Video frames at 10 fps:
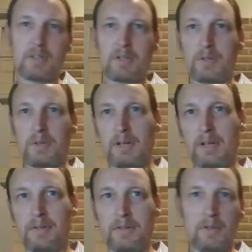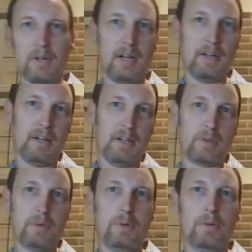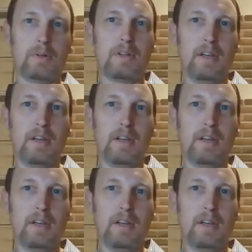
country junior high and high school,